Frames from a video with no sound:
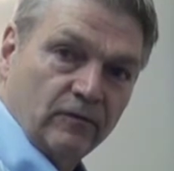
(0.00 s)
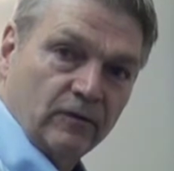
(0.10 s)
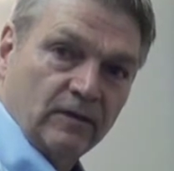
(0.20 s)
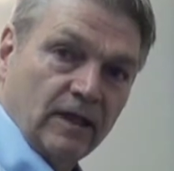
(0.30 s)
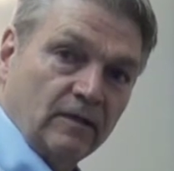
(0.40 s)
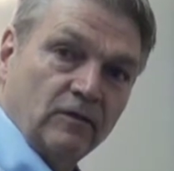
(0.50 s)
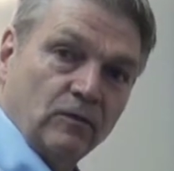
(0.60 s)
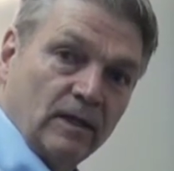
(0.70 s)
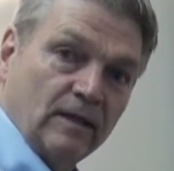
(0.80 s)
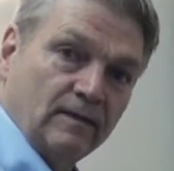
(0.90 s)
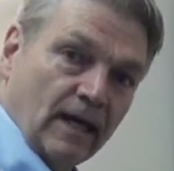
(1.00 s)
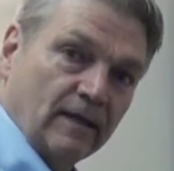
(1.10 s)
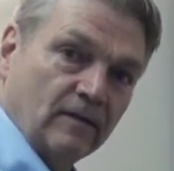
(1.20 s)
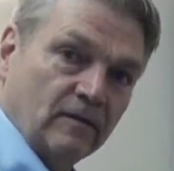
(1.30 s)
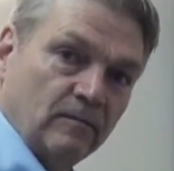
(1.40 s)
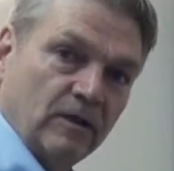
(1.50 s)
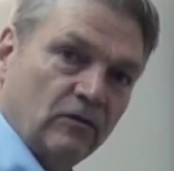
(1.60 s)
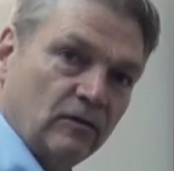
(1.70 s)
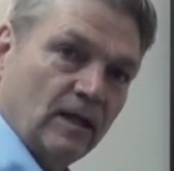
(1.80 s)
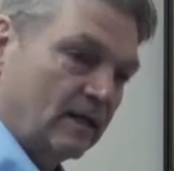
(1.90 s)
10 to 20 seconds to make
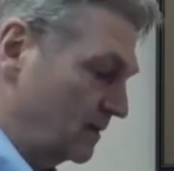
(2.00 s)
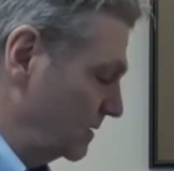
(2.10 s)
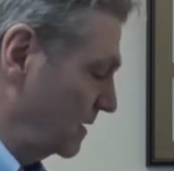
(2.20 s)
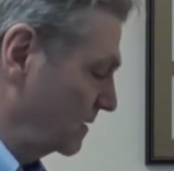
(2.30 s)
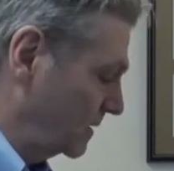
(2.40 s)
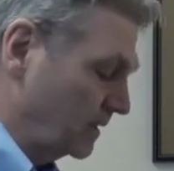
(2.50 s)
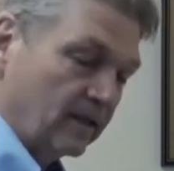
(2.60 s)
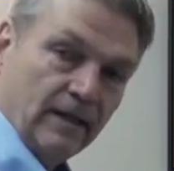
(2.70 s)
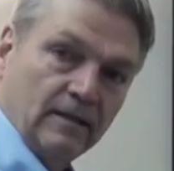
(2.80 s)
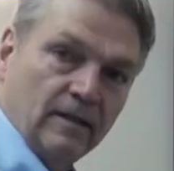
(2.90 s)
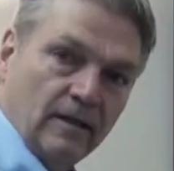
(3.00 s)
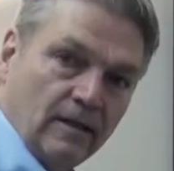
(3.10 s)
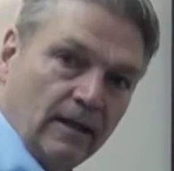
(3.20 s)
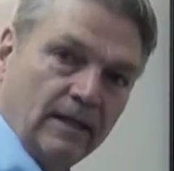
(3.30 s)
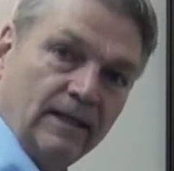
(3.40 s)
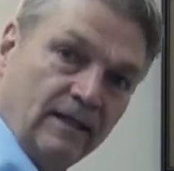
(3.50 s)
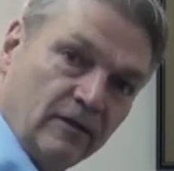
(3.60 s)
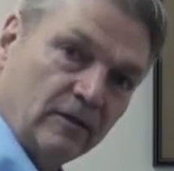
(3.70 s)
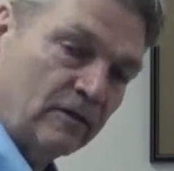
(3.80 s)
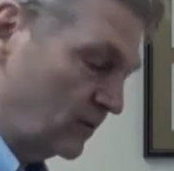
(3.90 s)
sure that it's nicely
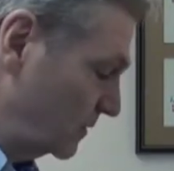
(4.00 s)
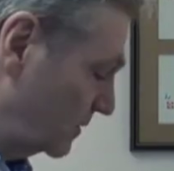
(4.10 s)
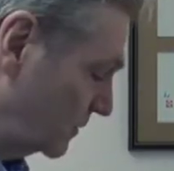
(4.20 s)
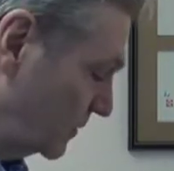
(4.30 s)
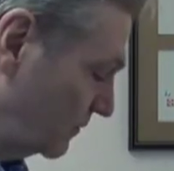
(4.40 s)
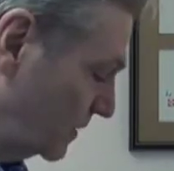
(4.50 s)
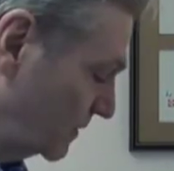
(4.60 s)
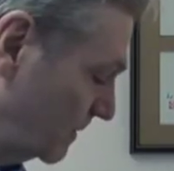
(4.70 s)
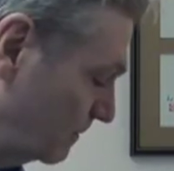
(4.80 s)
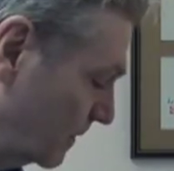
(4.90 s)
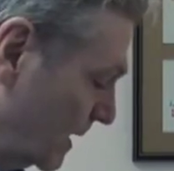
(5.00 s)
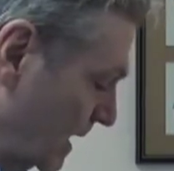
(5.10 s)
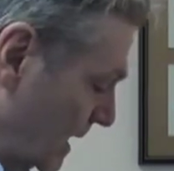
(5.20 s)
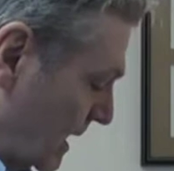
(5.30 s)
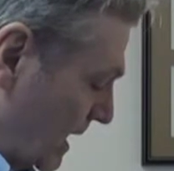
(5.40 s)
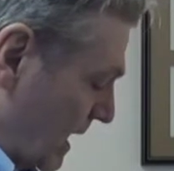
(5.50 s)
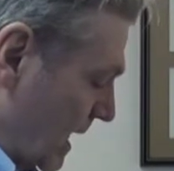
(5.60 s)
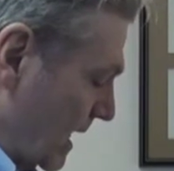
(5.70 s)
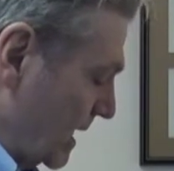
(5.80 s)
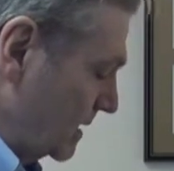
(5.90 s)
adhered to the surface.
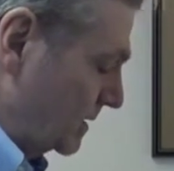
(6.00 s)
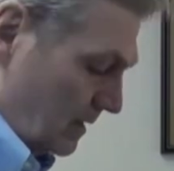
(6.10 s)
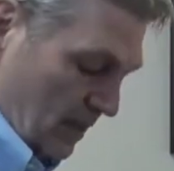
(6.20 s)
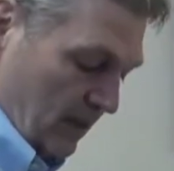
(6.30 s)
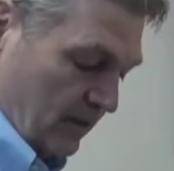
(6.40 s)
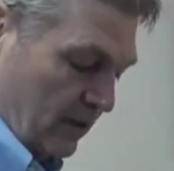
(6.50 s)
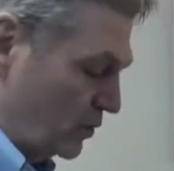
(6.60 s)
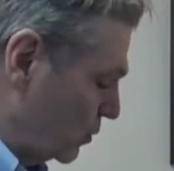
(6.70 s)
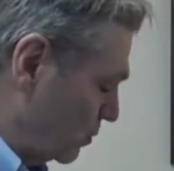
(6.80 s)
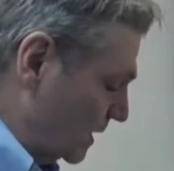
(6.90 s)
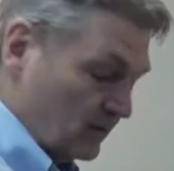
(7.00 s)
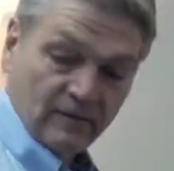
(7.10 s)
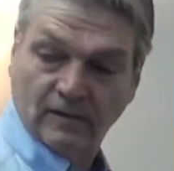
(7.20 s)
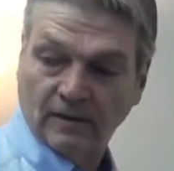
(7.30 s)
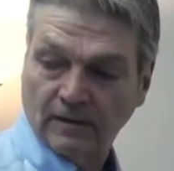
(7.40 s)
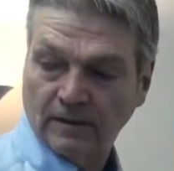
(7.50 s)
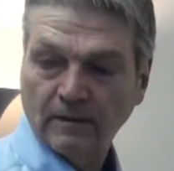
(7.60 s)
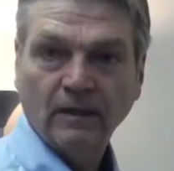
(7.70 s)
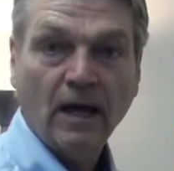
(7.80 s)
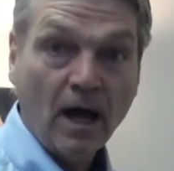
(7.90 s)
And the new ones
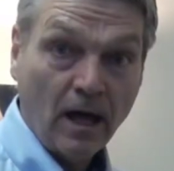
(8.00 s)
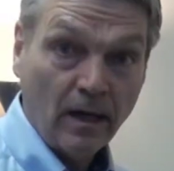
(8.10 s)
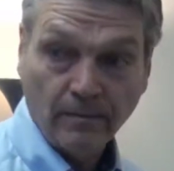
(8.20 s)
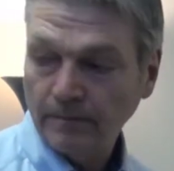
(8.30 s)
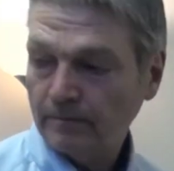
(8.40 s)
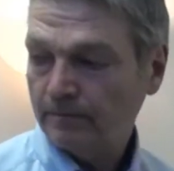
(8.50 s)
come